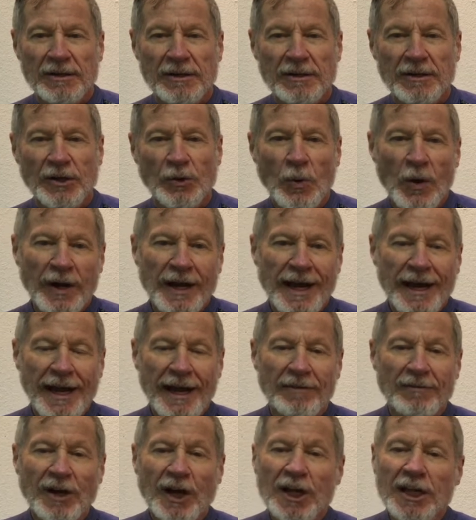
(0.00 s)
You want to
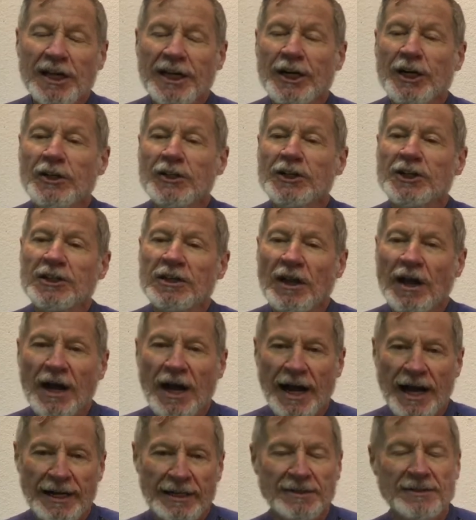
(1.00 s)
have clear
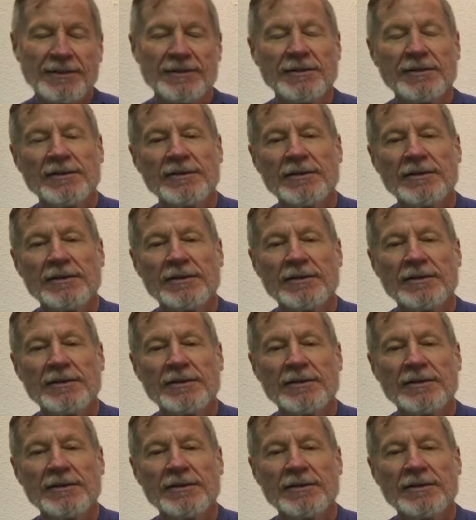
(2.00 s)
slides.